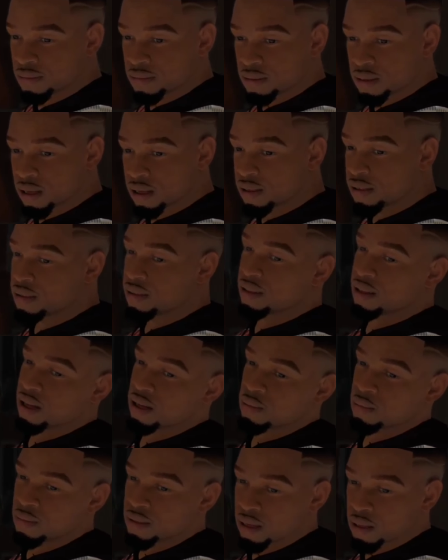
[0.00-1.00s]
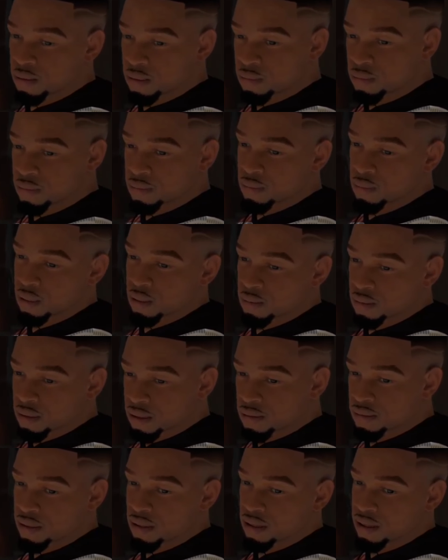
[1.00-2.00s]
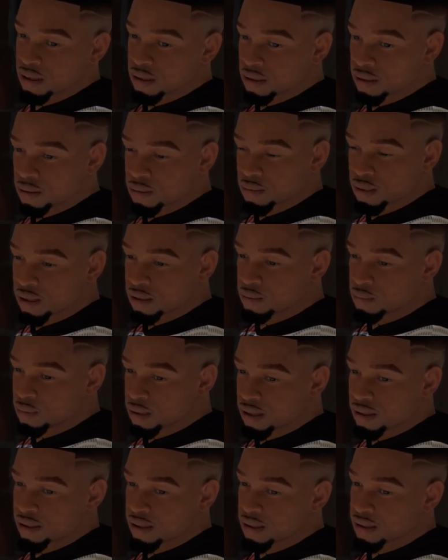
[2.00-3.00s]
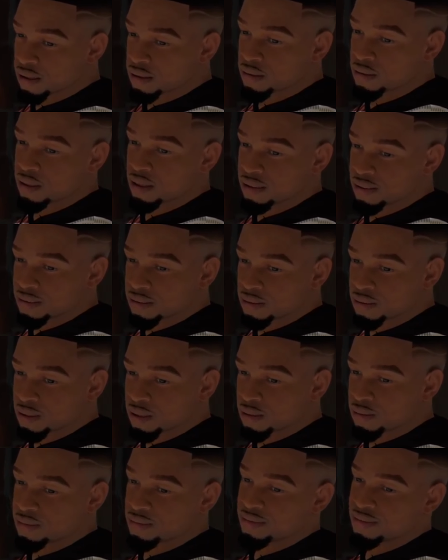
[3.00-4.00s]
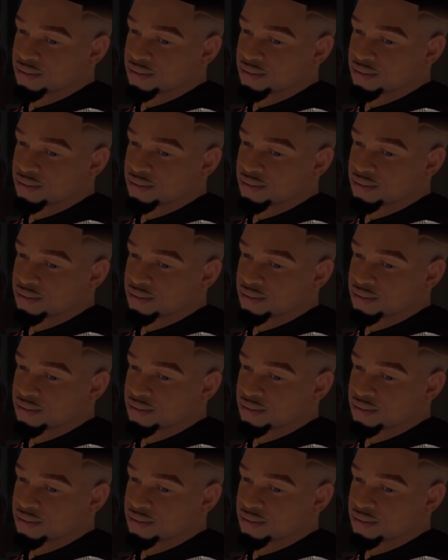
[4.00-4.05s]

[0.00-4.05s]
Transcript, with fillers: luckily I've been able to perform enough to change anybody's mind that needed changing, you know?